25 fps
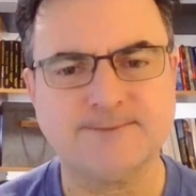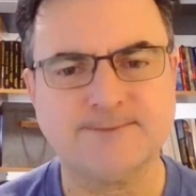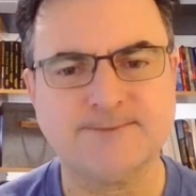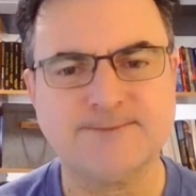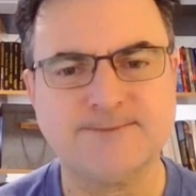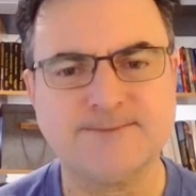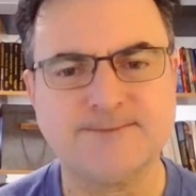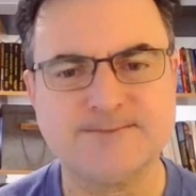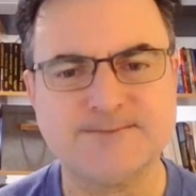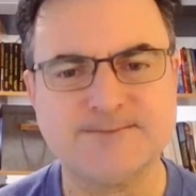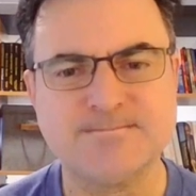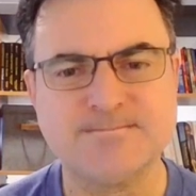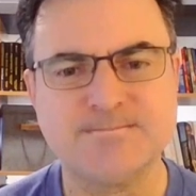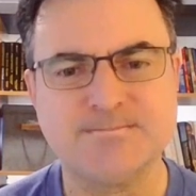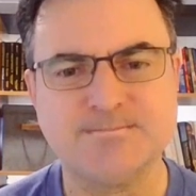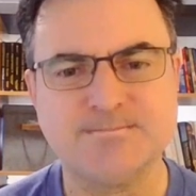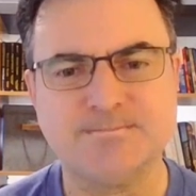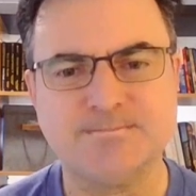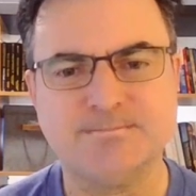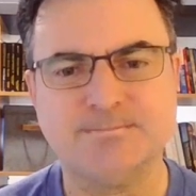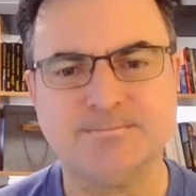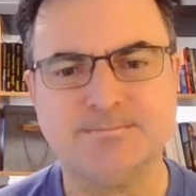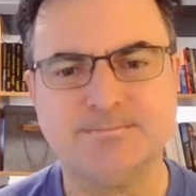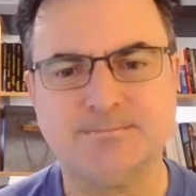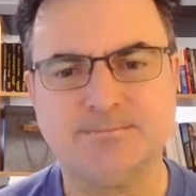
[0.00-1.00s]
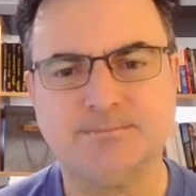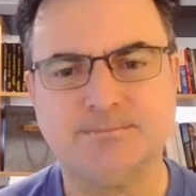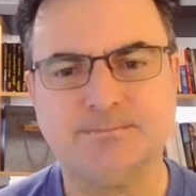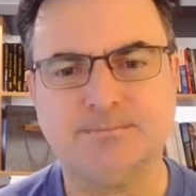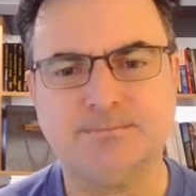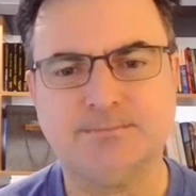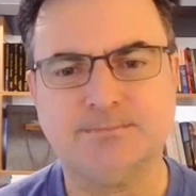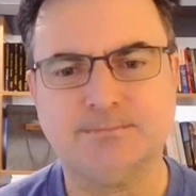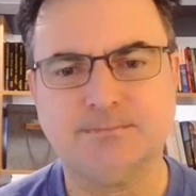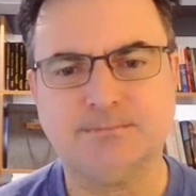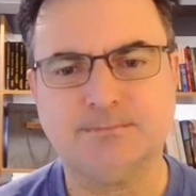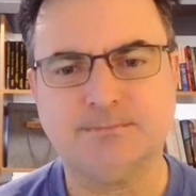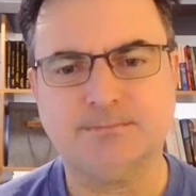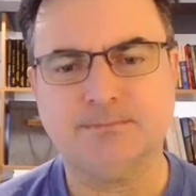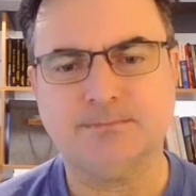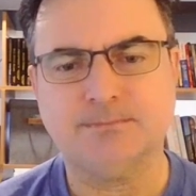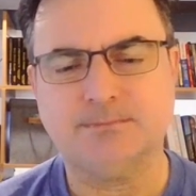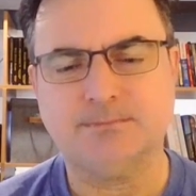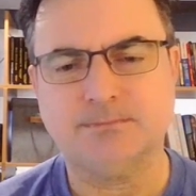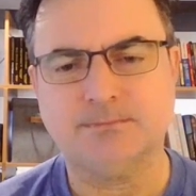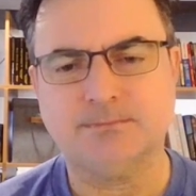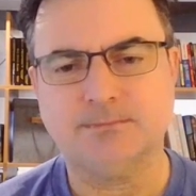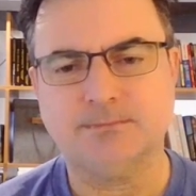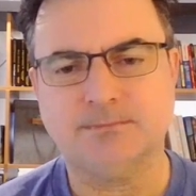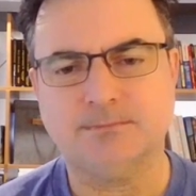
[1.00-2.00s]

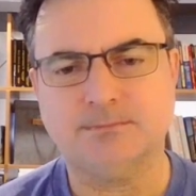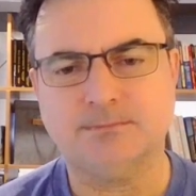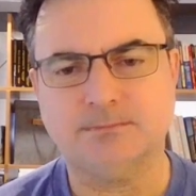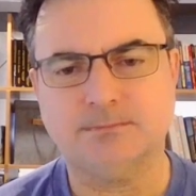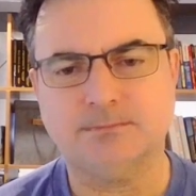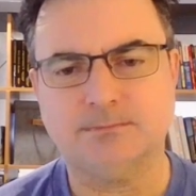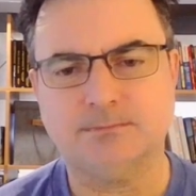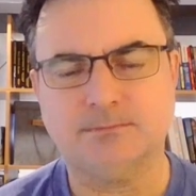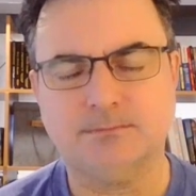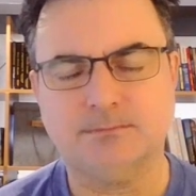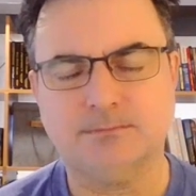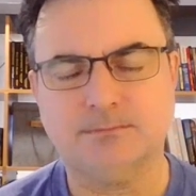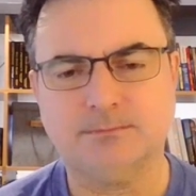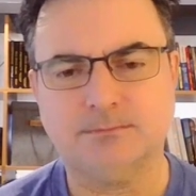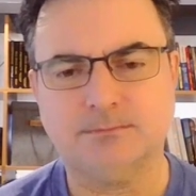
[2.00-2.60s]
No words are spoken by the person on screen.